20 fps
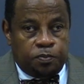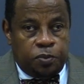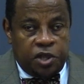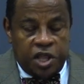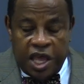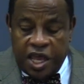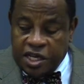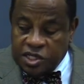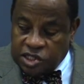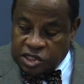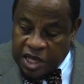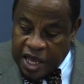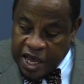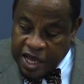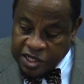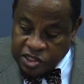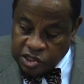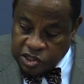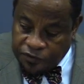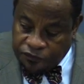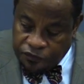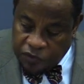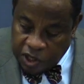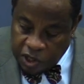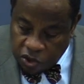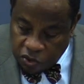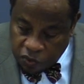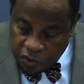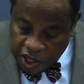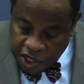place as the
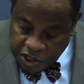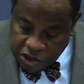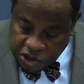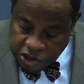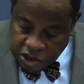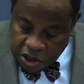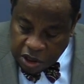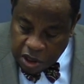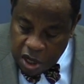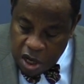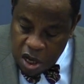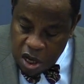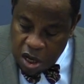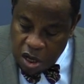figuration.